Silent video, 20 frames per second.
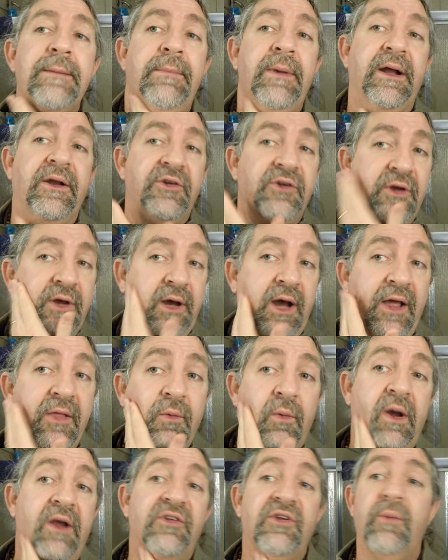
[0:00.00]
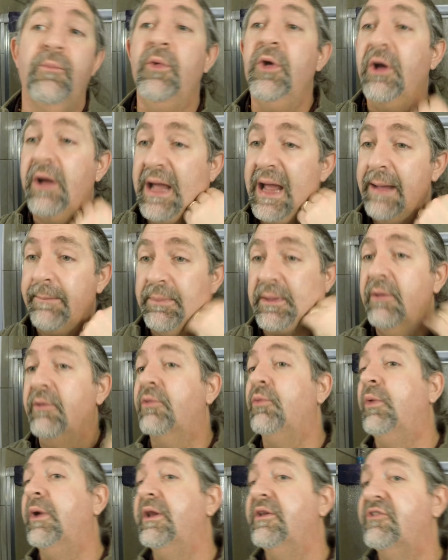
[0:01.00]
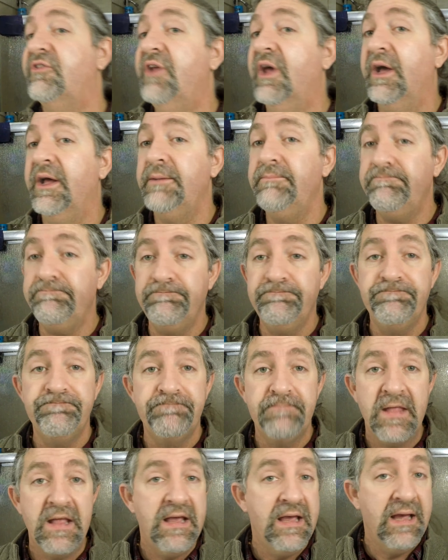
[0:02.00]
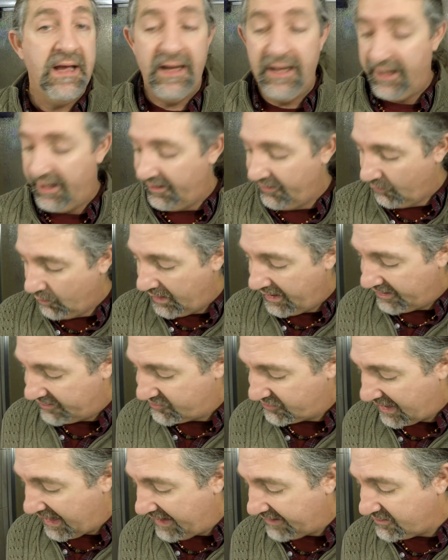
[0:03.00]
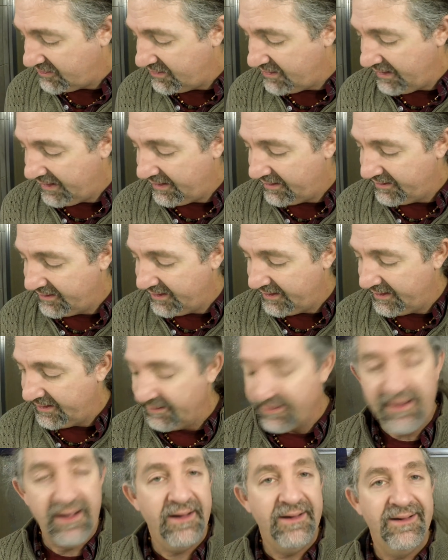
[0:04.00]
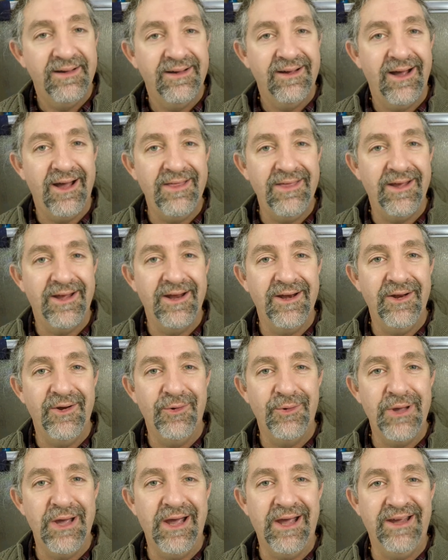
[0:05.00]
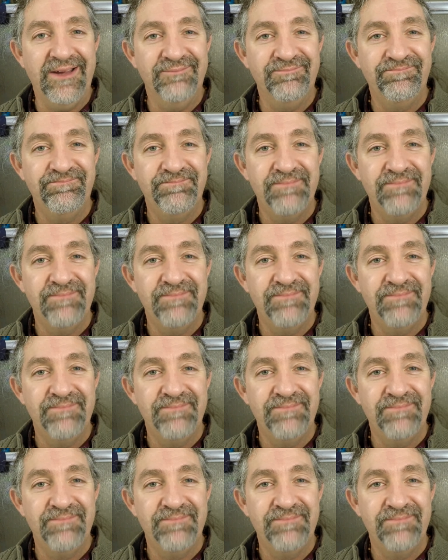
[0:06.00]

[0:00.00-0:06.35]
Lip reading: But otherwise, I'm real happy with what it's done, the way it's acted, and I think I did okay.